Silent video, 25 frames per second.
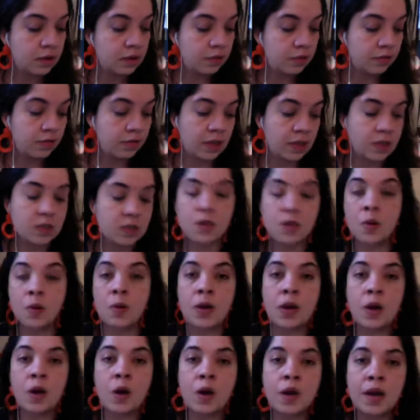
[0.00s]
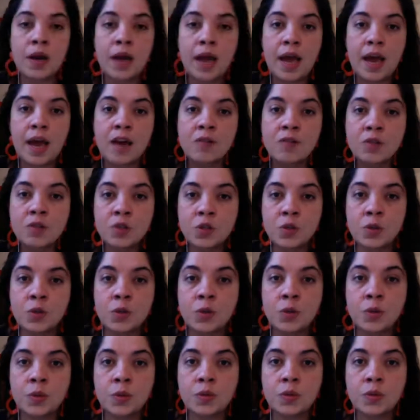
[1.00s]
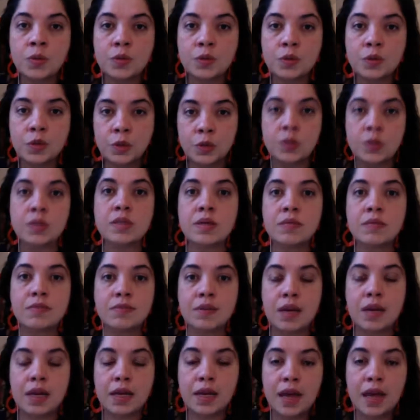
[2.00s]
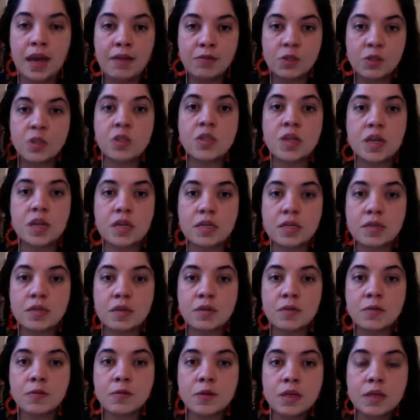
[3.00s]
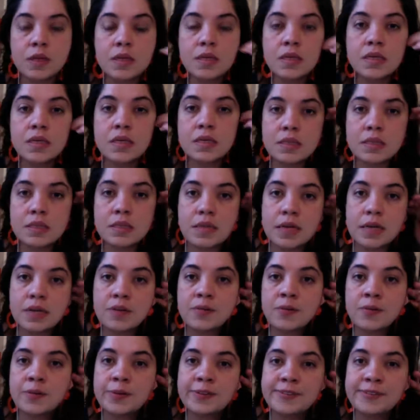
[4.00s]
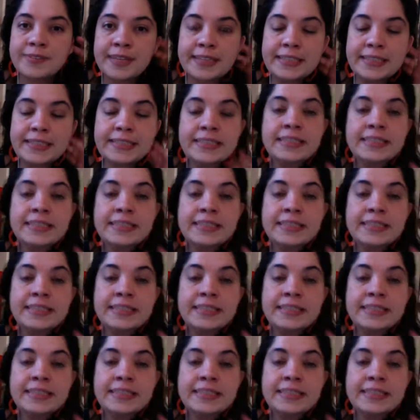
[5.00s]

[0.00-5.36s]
things going on, I have to do something, like I have to share something, and start with that.